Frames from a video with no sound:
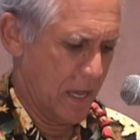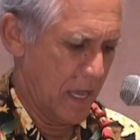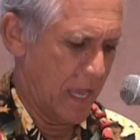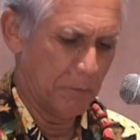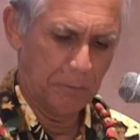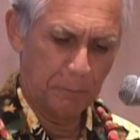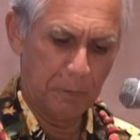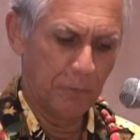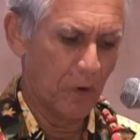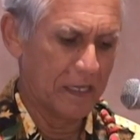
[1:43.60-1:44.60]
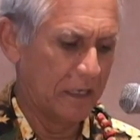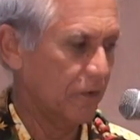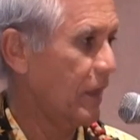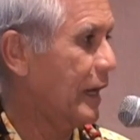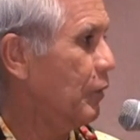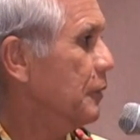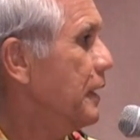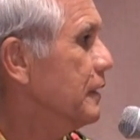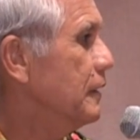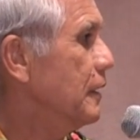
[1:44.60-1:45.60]
And before I get into that, I want to
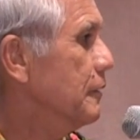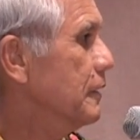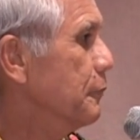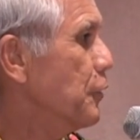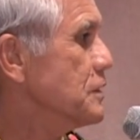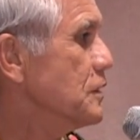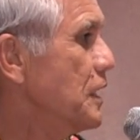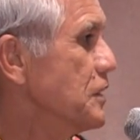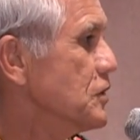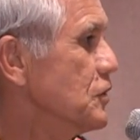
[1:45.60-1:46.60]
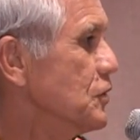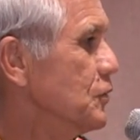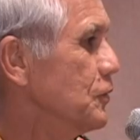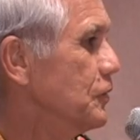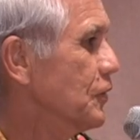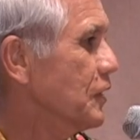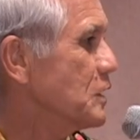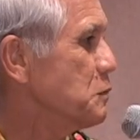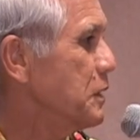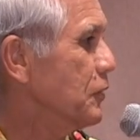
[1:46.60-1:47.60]
make a presentation to your
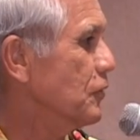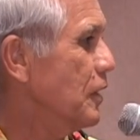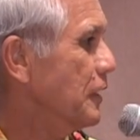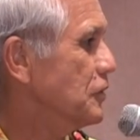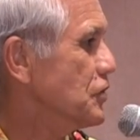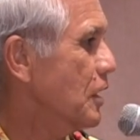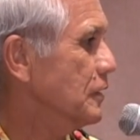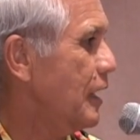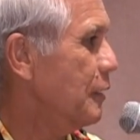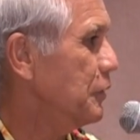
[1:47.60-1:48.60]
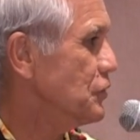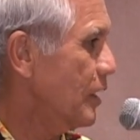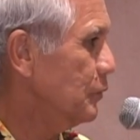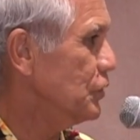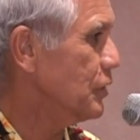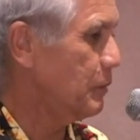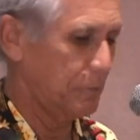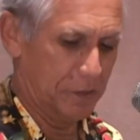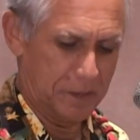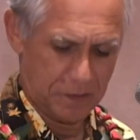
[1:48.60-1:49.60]
guest speaker tonight, to John Cadman. John, would you come up,
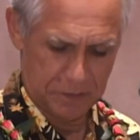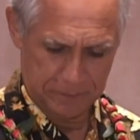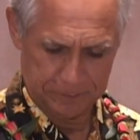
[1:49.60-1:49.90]
please?